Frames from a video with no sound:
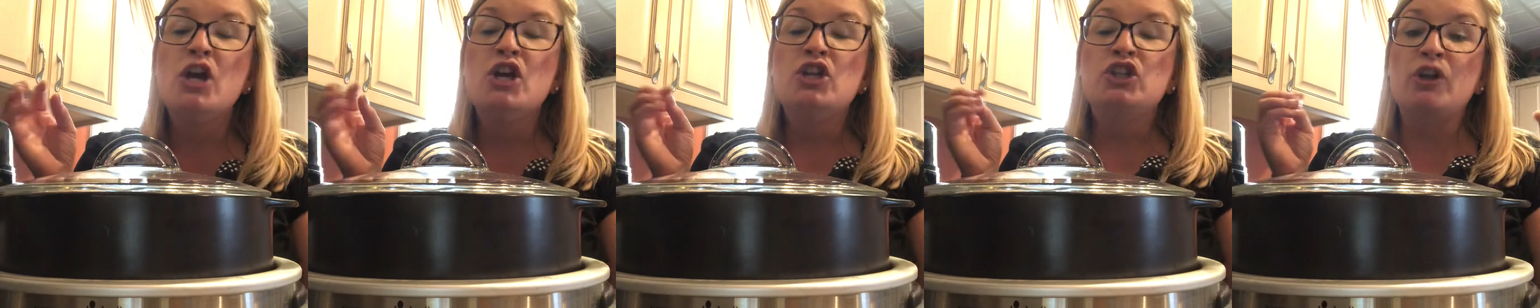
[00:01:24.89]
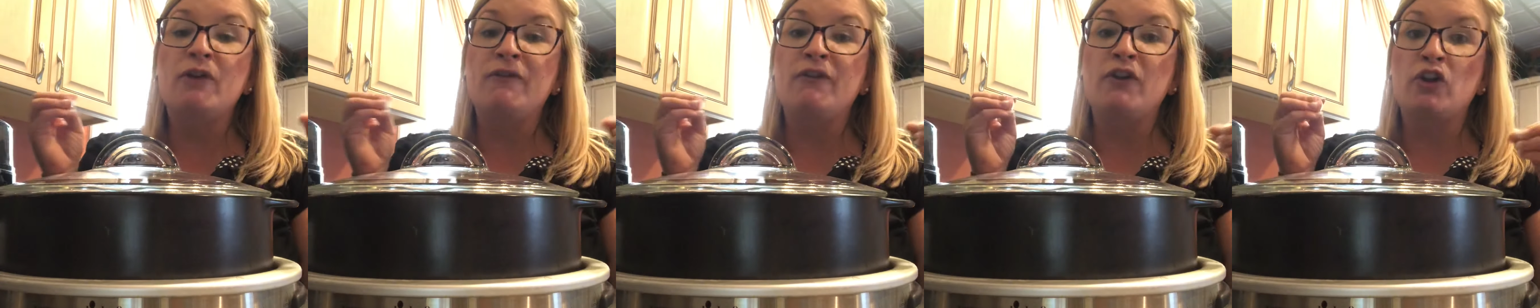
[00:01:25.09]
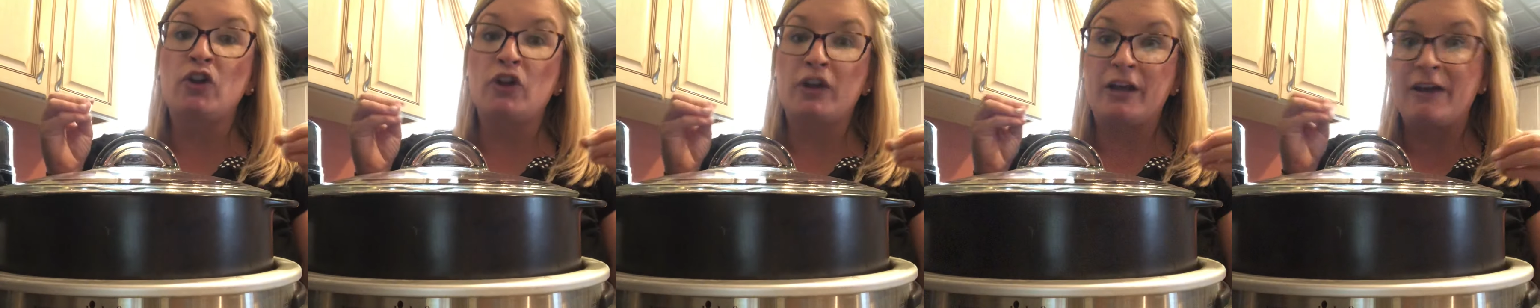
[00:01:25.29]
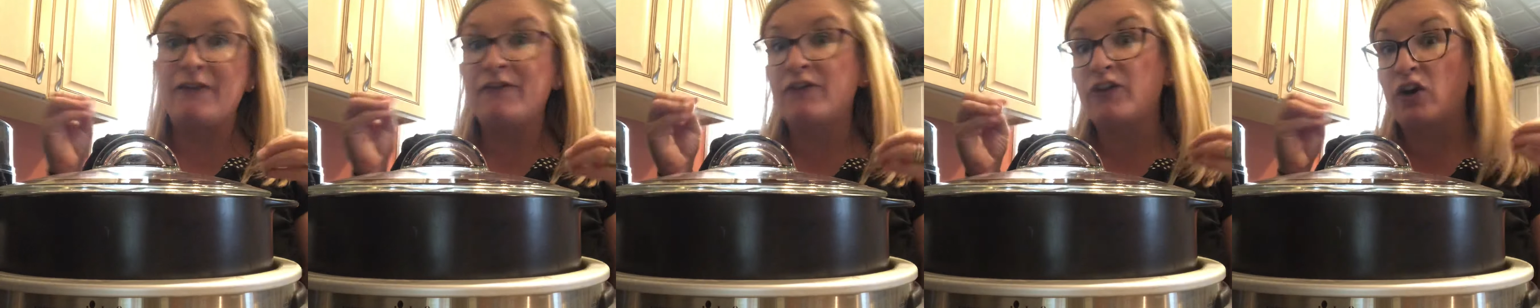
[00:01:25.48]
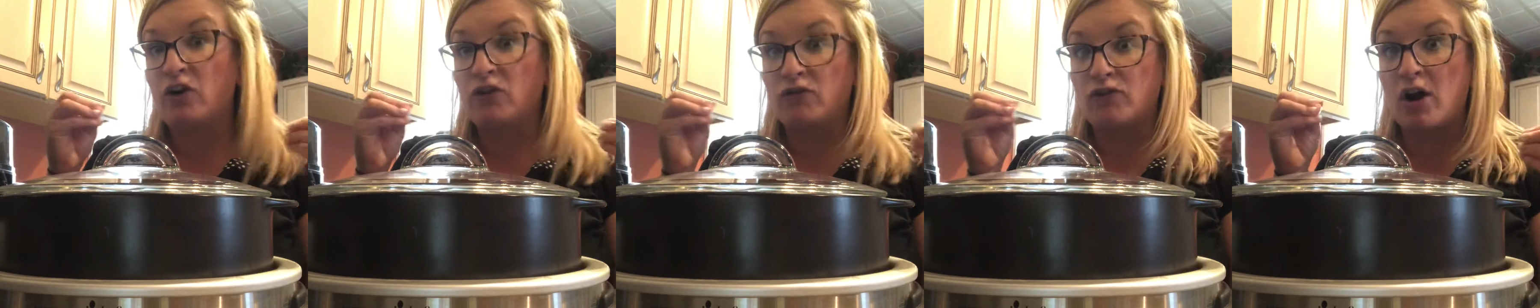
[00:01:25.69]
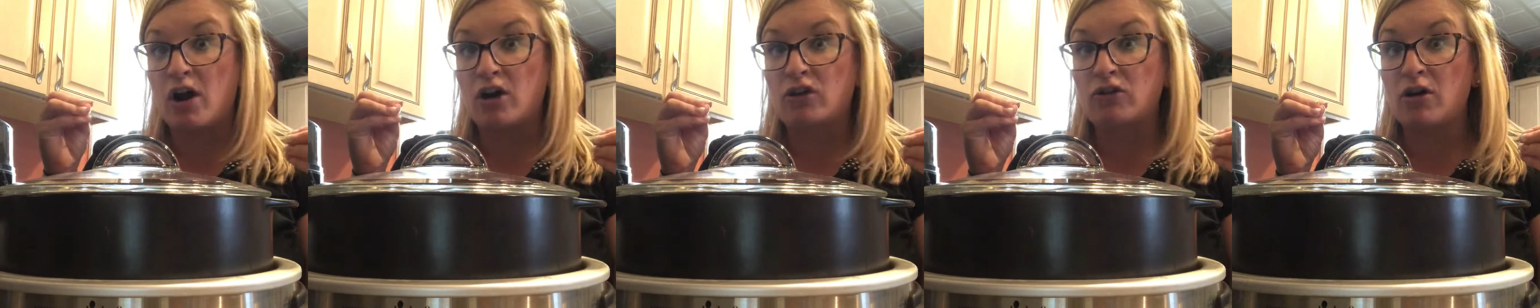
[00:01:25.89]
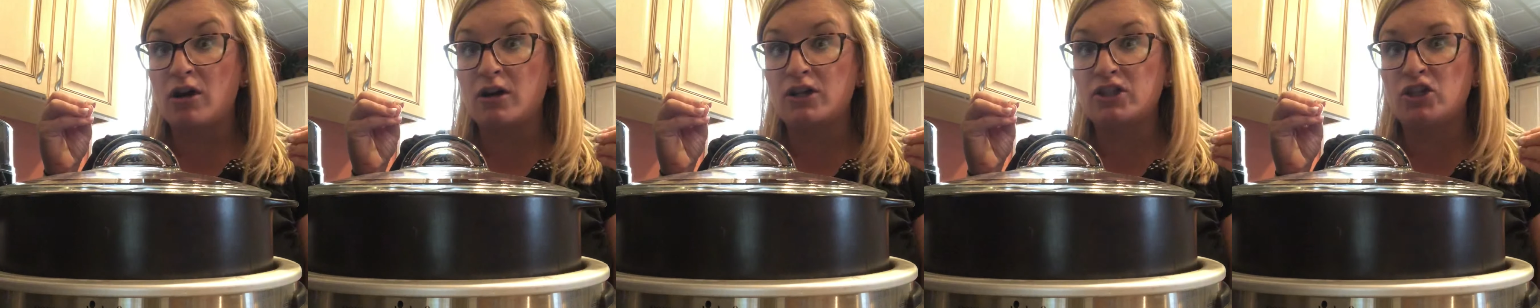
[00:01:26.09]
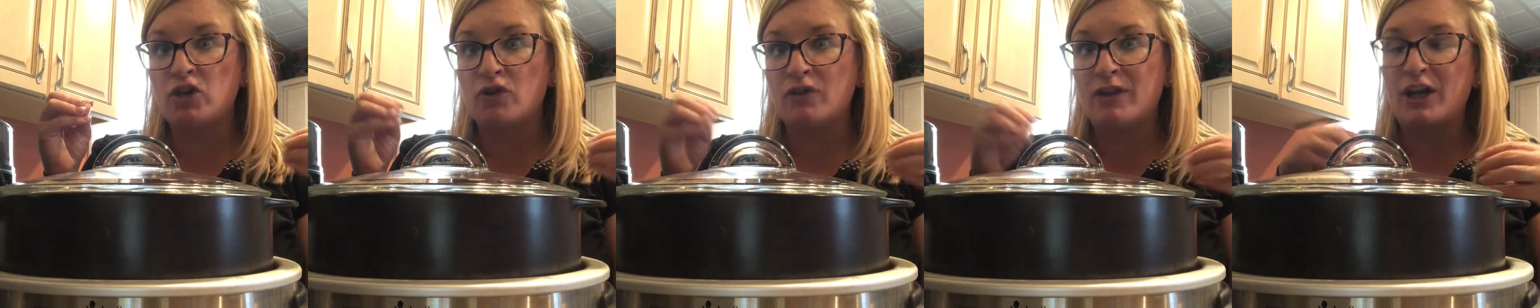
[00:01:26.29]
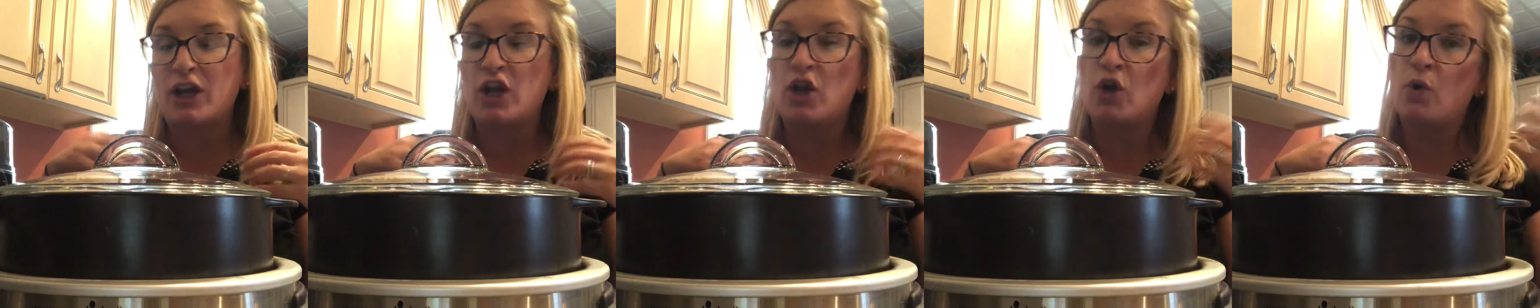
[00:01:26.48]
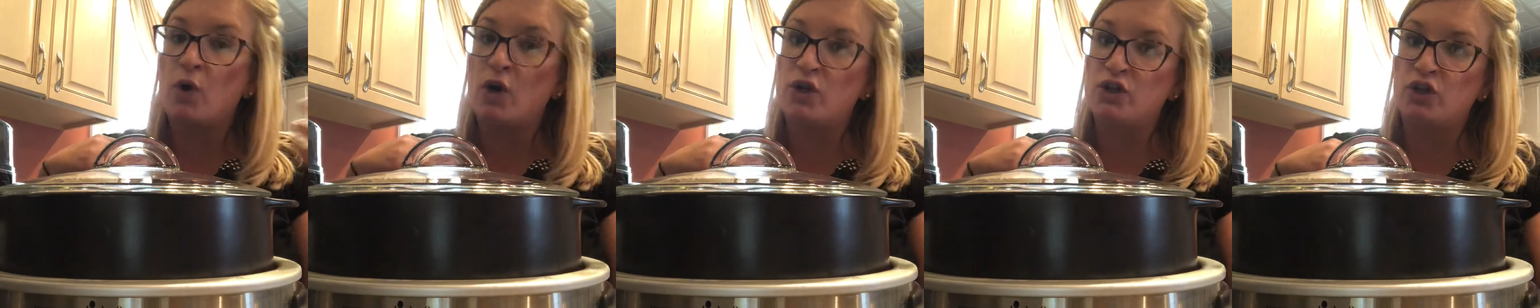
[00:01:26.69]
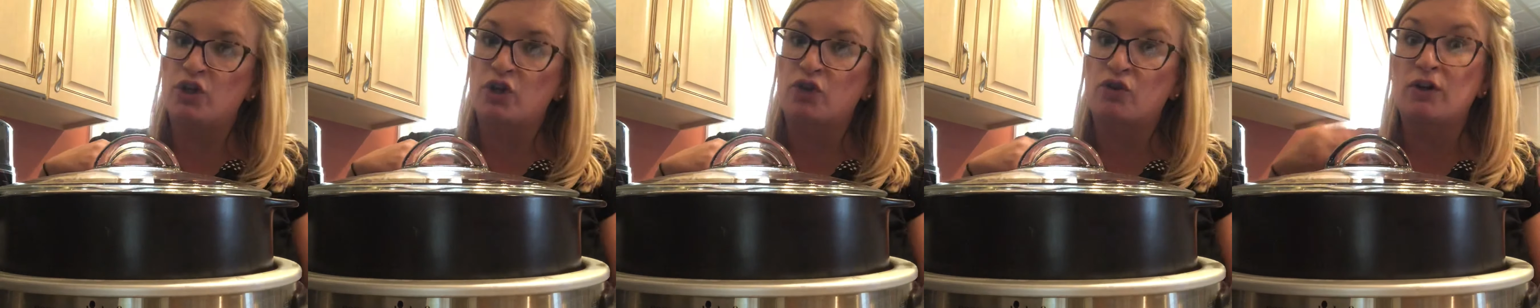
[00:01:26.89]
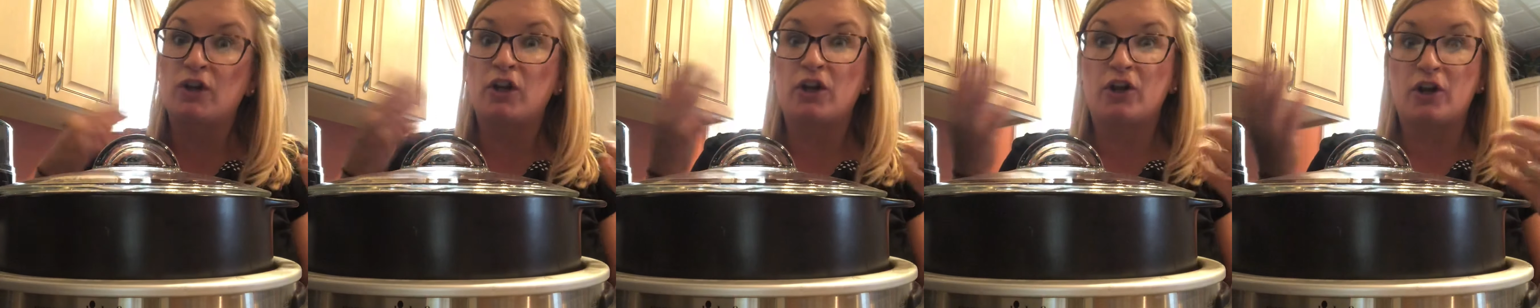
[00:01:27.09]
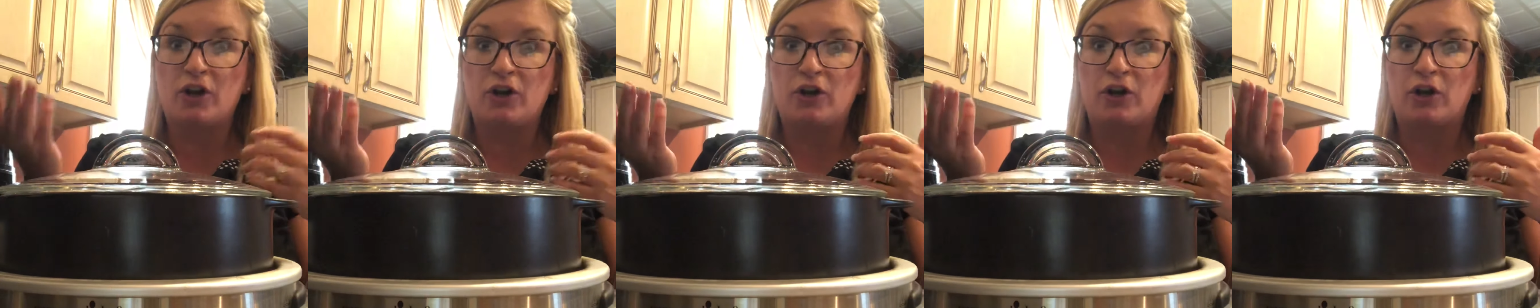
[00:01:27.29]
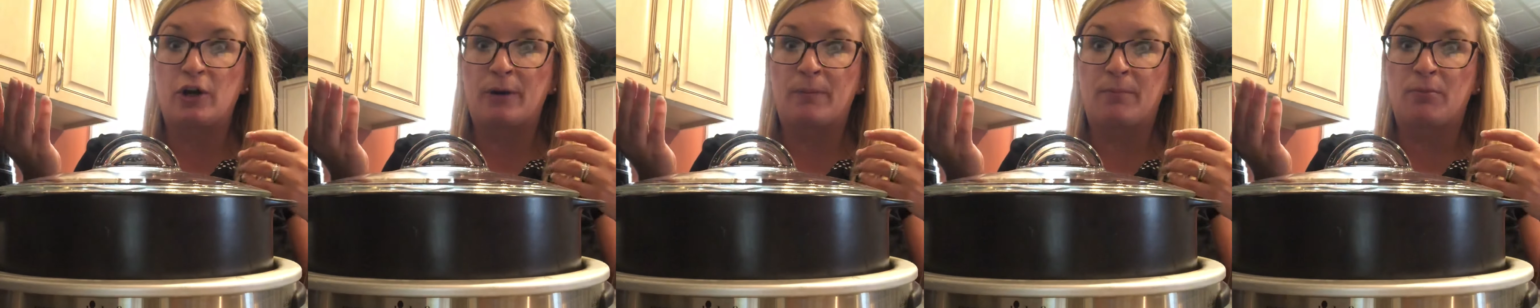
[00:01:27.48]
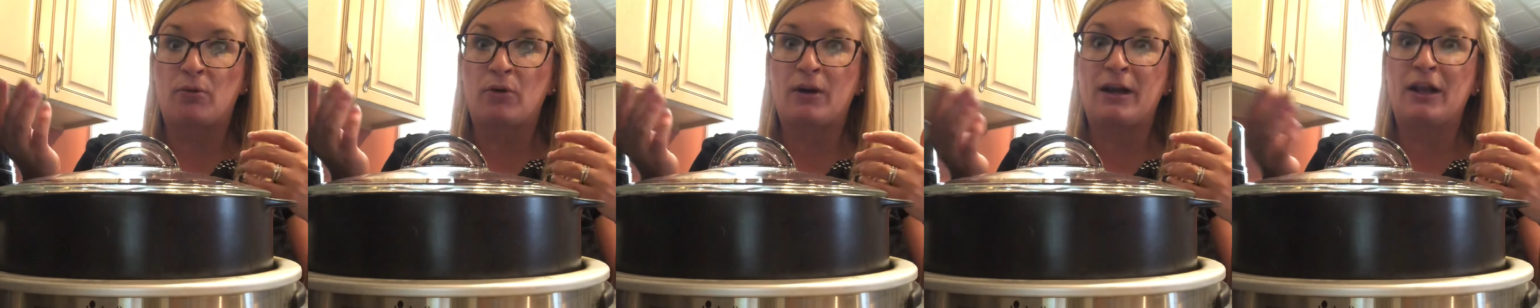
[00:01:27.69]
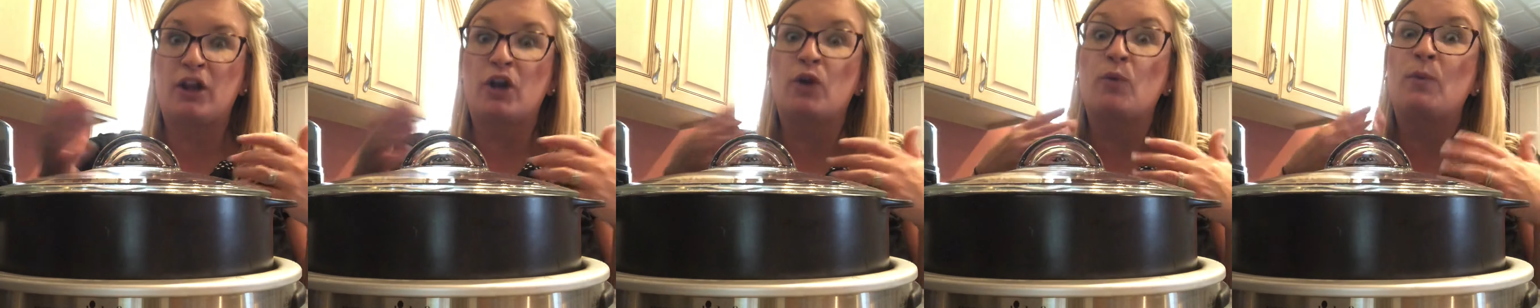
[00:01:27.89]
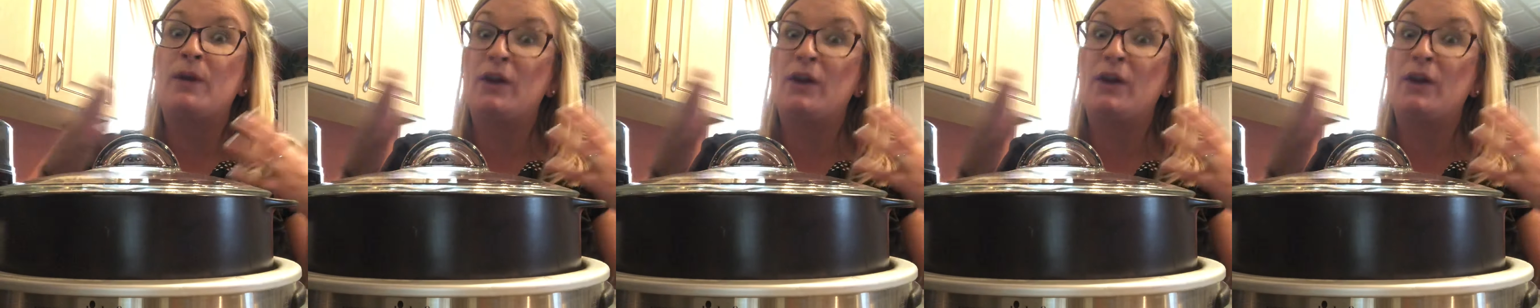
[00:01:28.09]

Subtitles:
So if you're looking for a Rock Crock stone that could go on your grill or under your broiler,